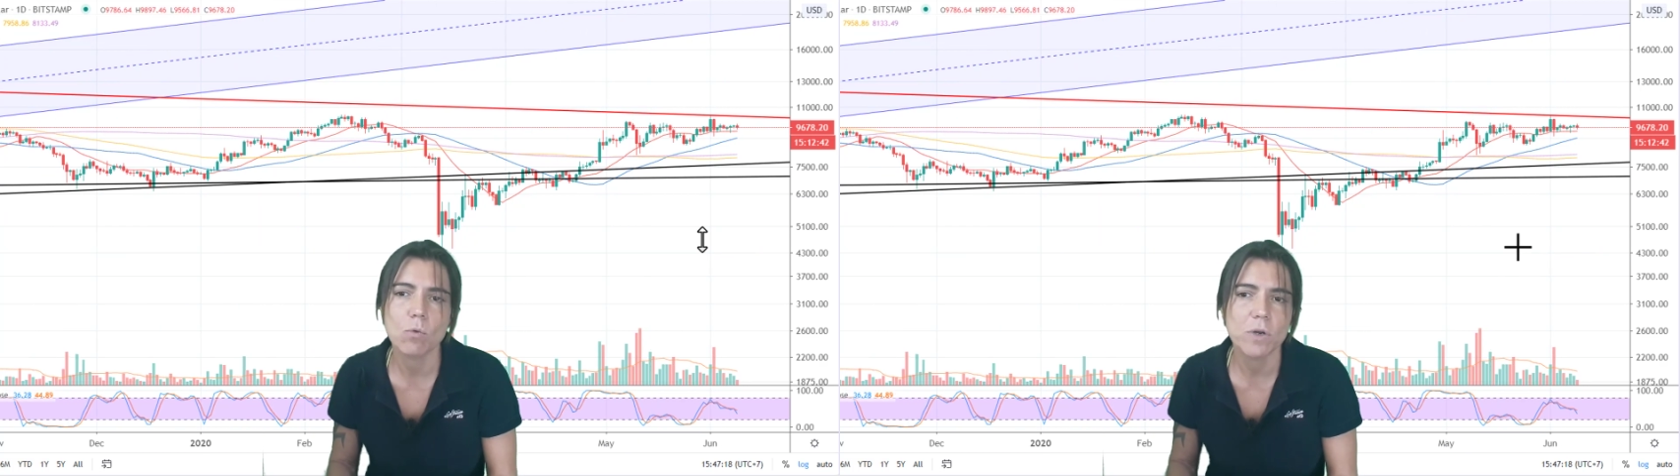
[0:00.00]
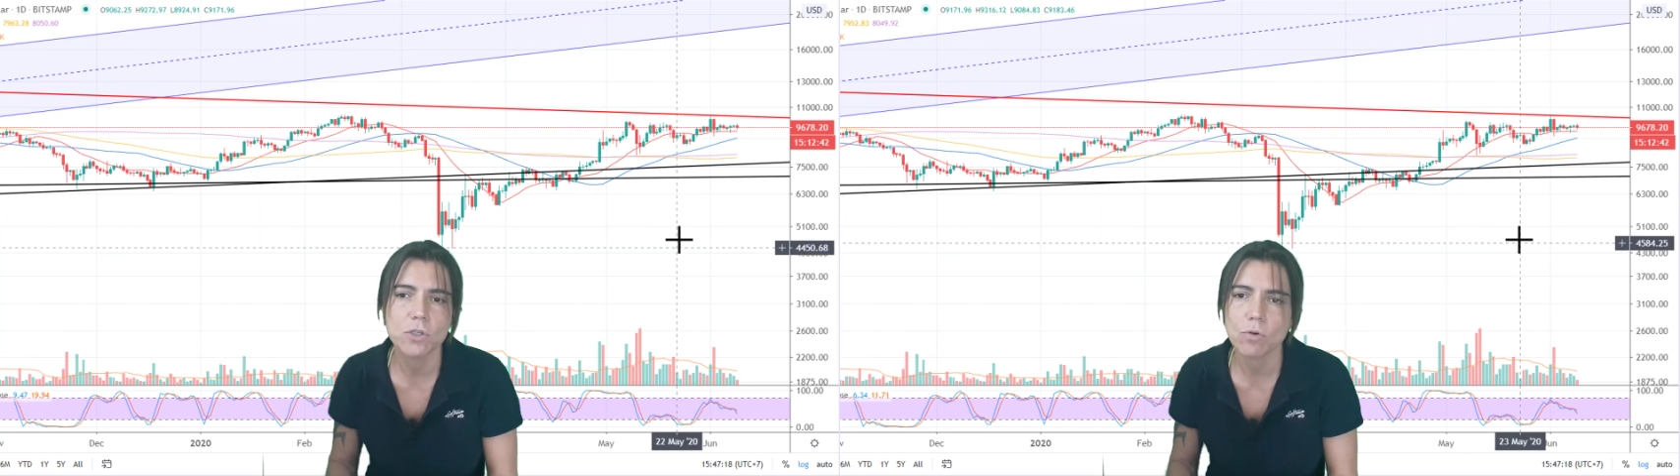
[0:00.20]

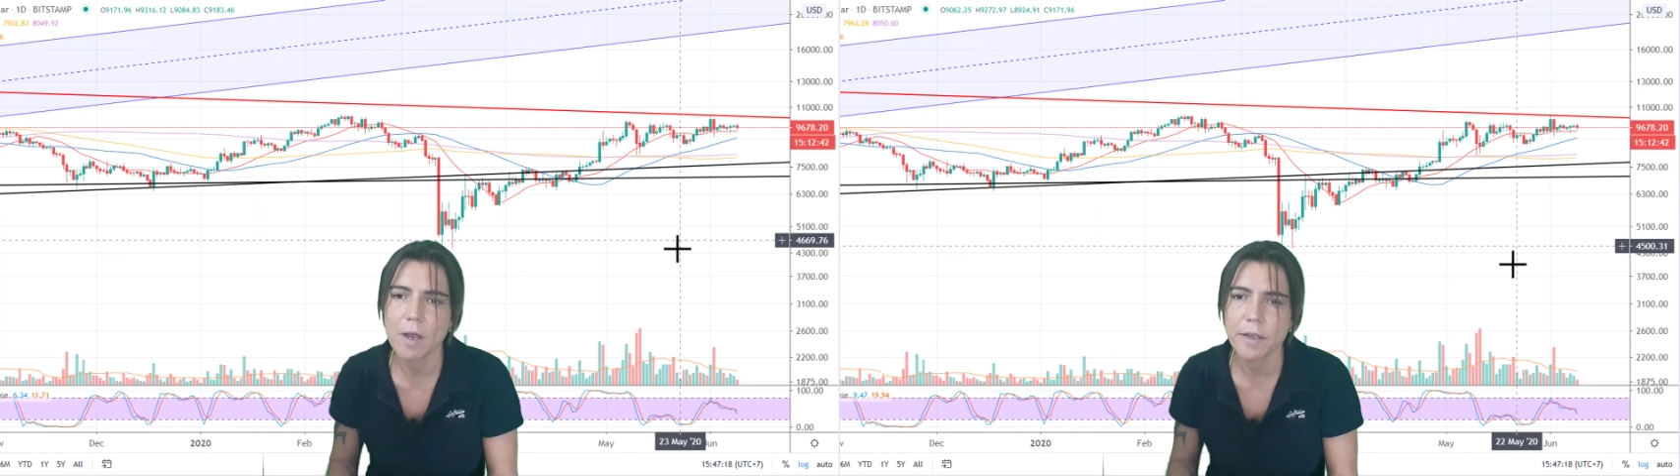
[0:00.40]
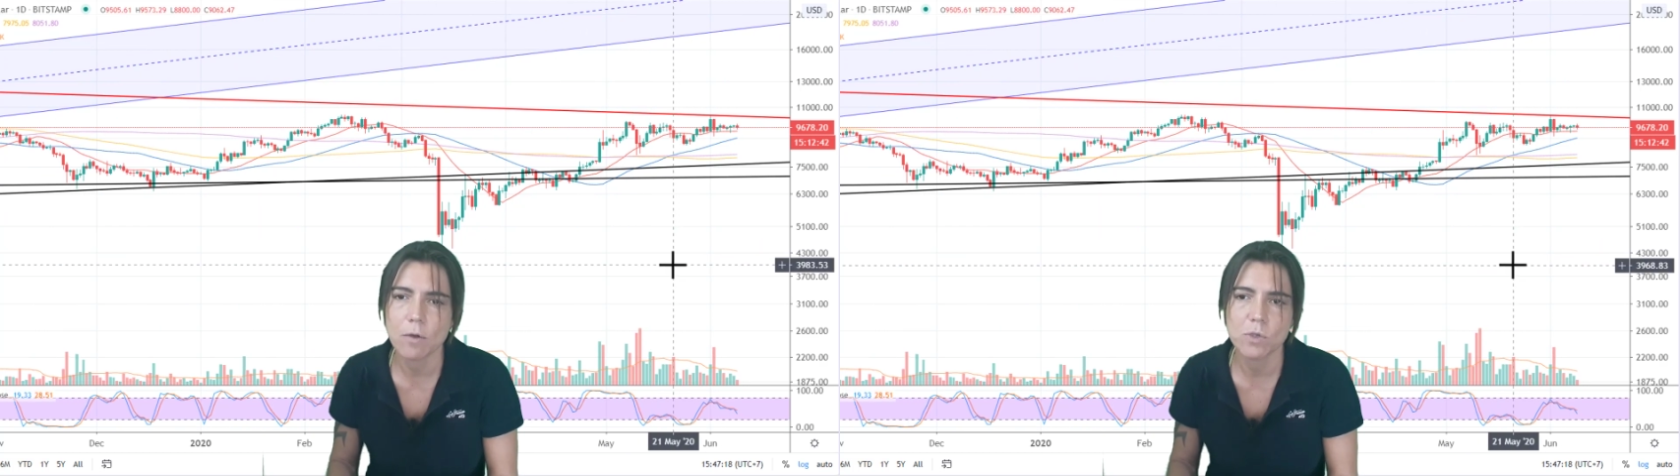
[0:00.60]
We
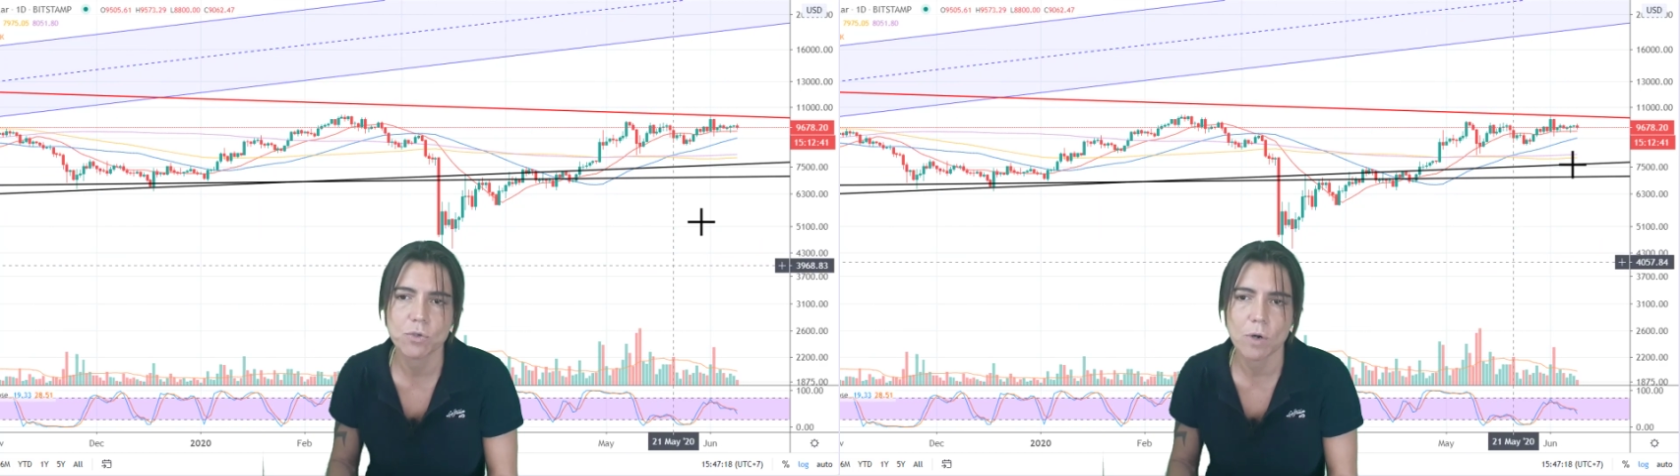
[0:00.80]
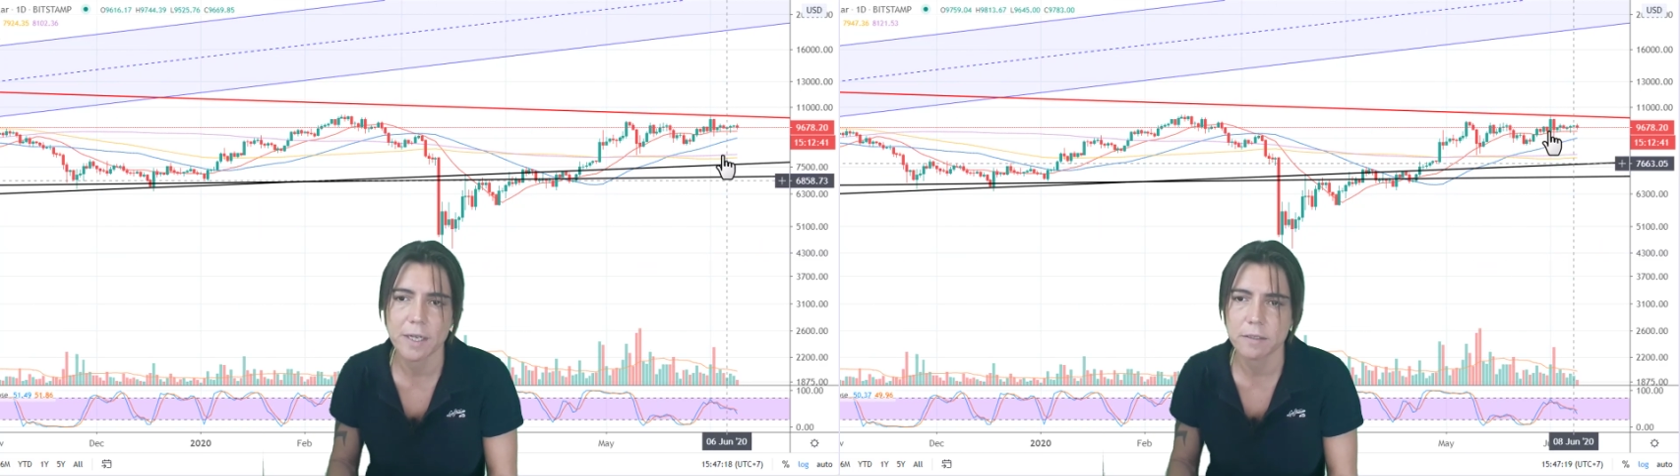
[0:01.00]

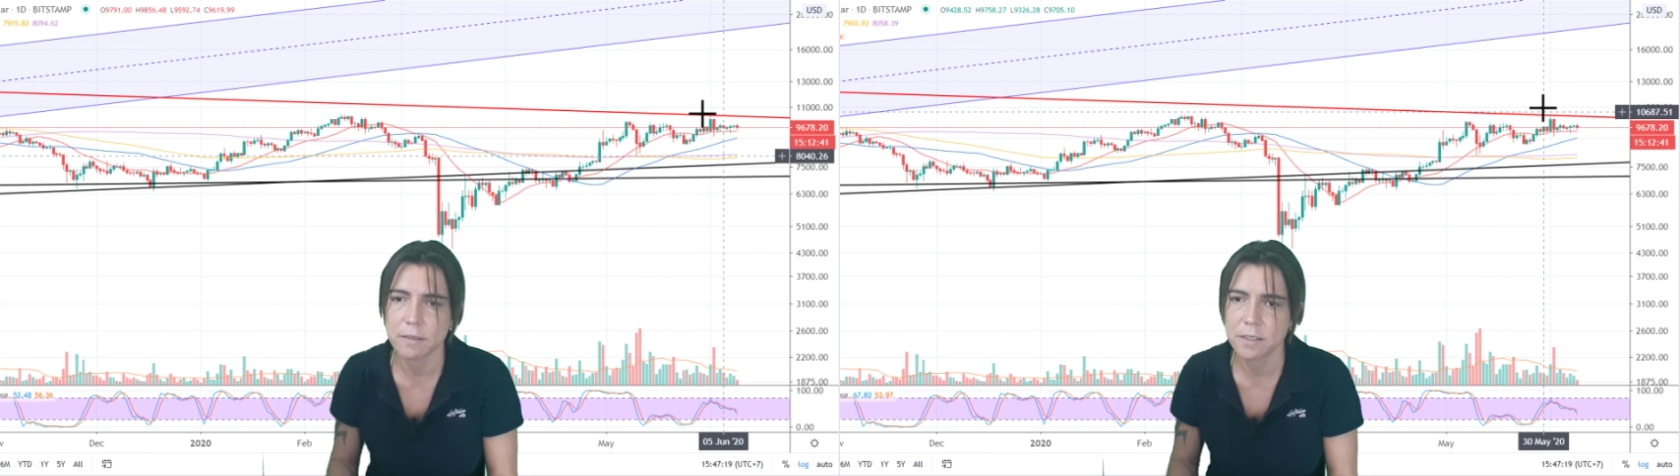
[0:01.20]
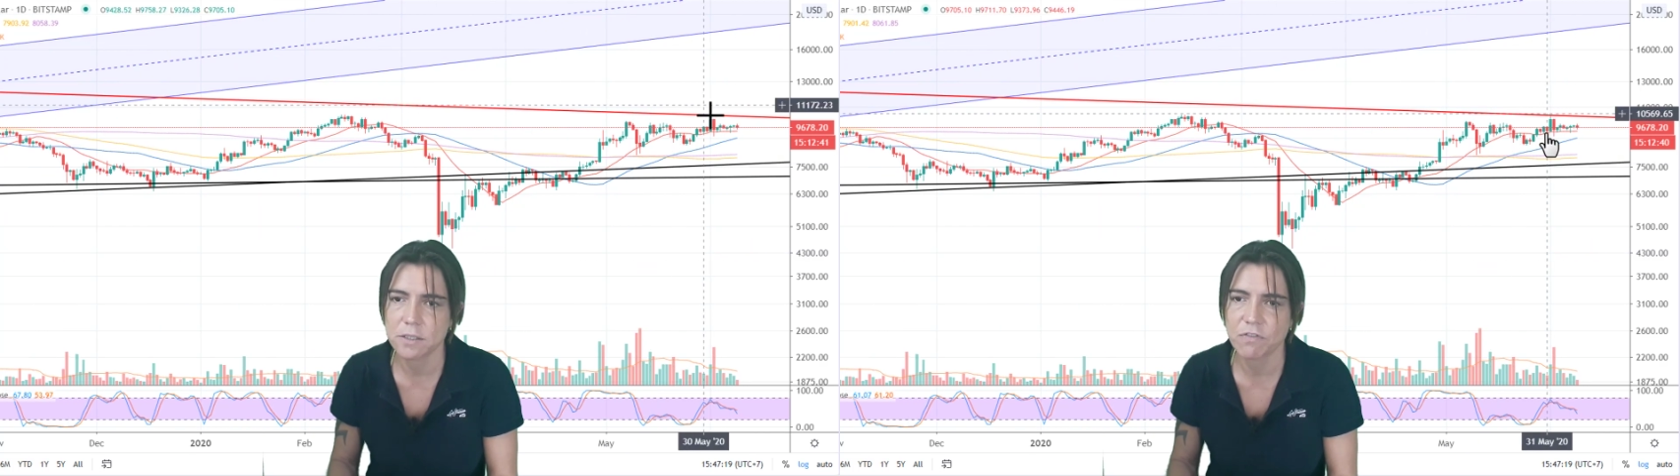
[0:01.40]
tried,
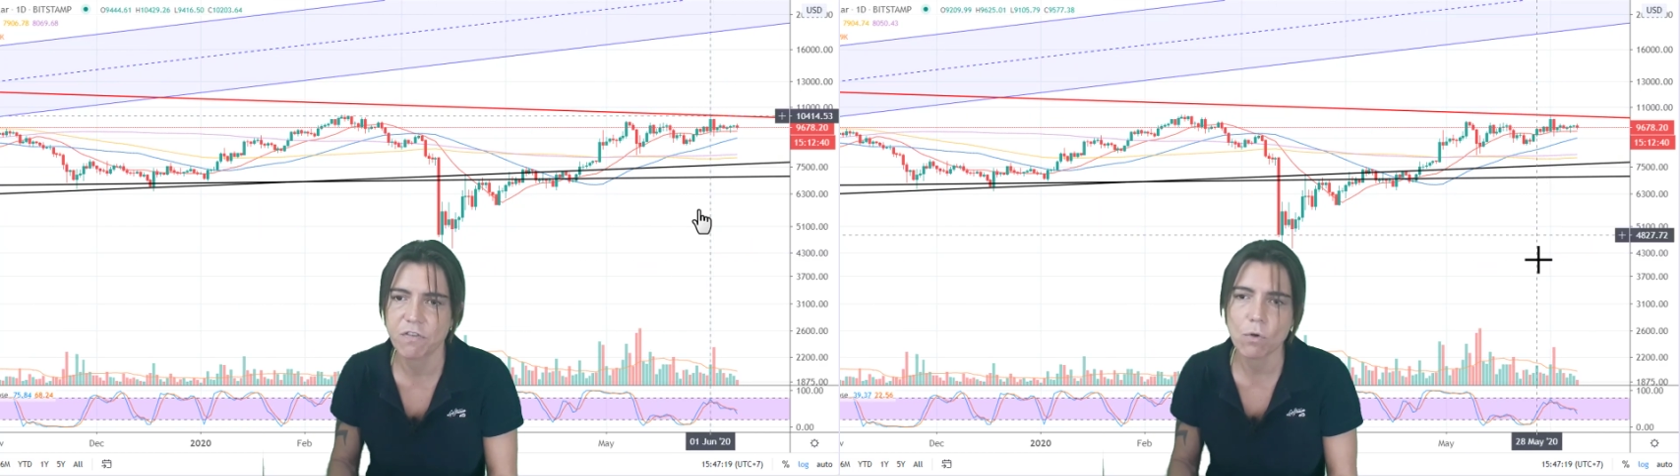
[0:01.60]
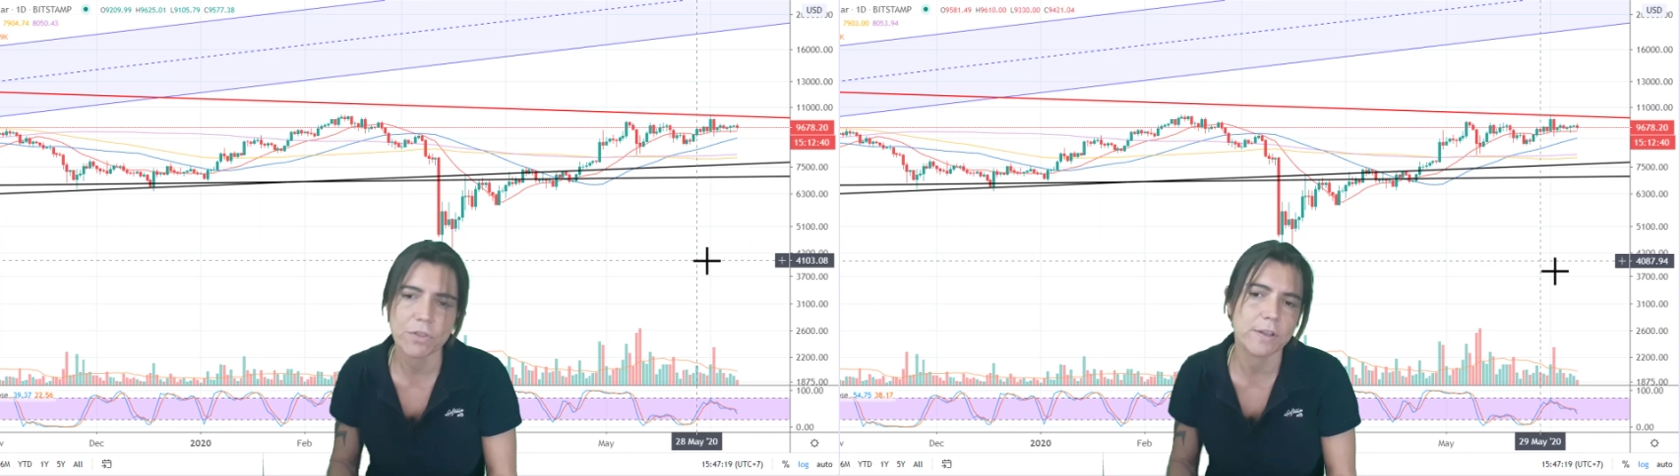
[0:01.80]
this is the
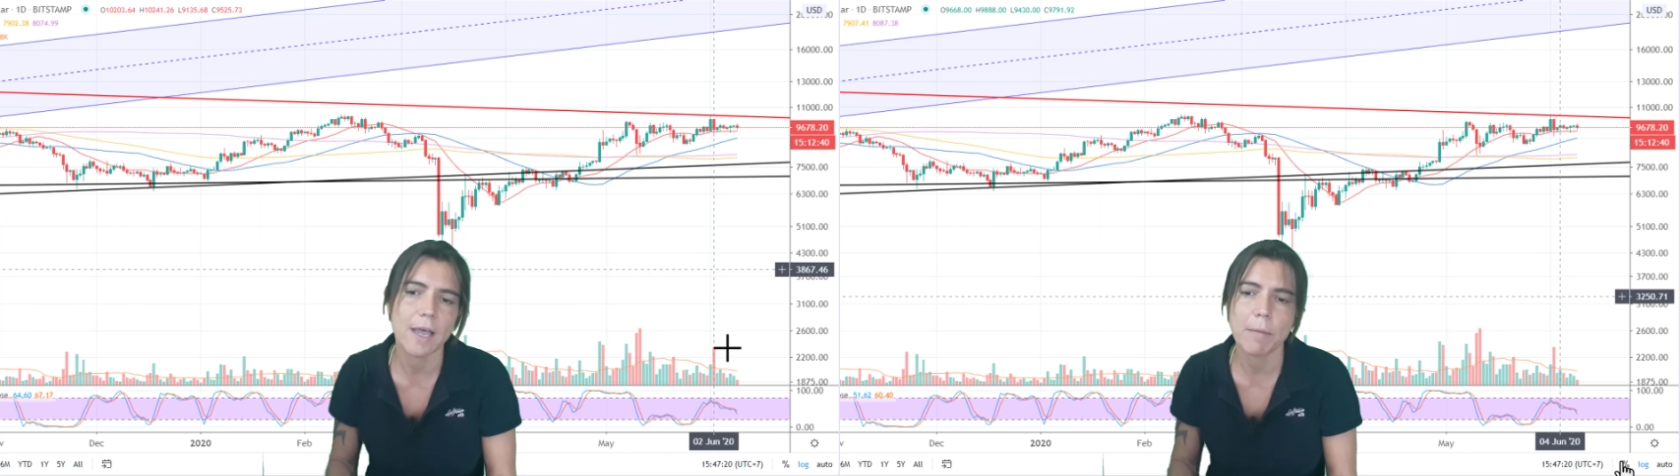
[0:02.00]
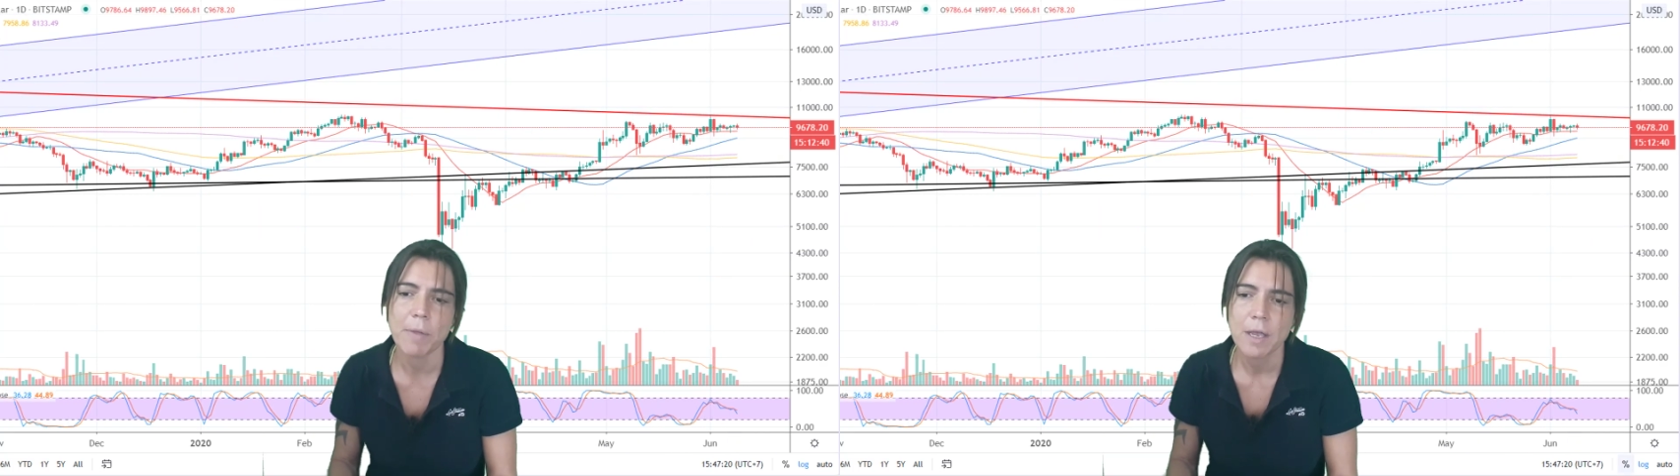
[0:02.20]
fourth
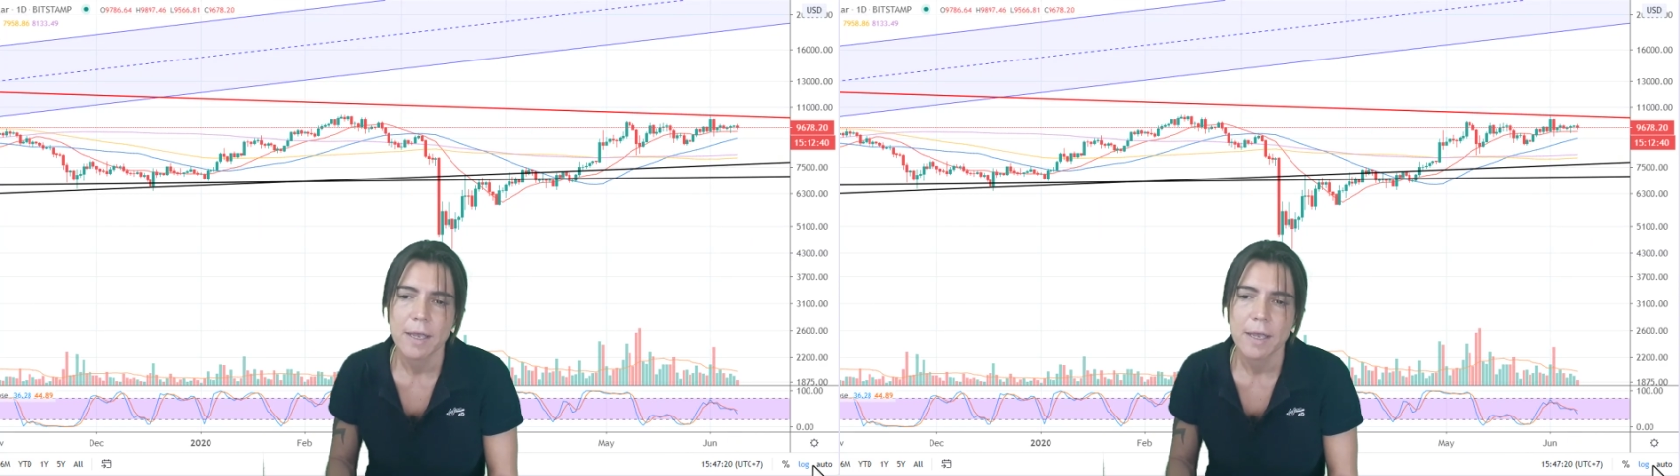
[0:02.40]
time.